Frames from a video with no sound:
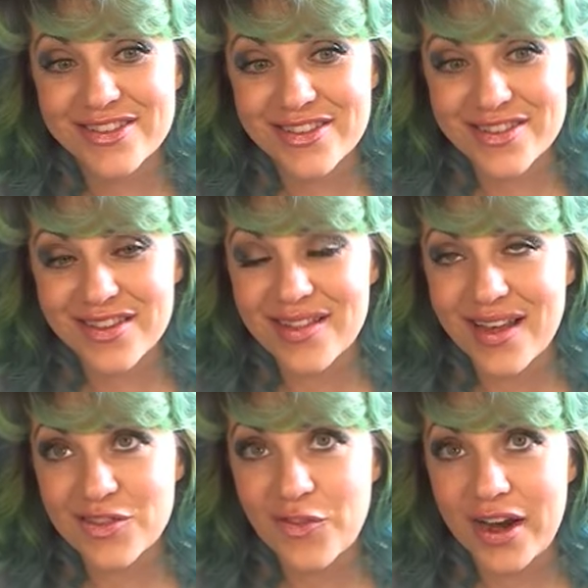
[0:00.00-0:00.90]
just this
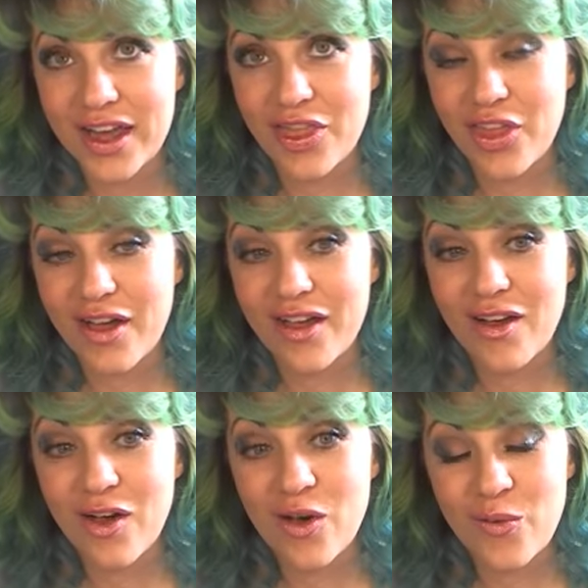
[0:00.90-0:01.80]
last Friday, thought,
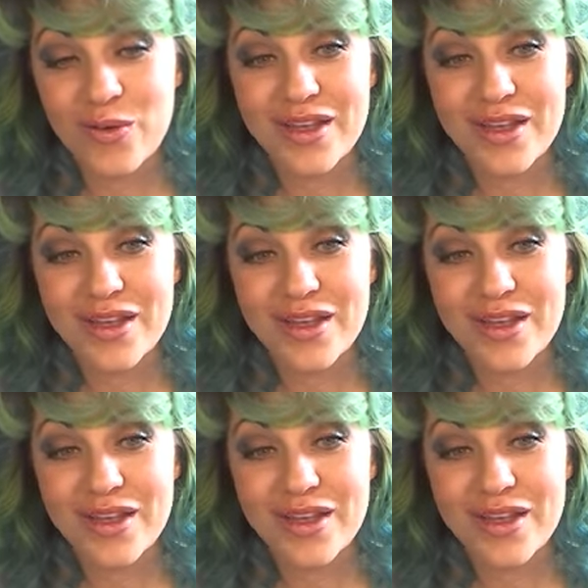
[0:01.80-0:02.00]
oh,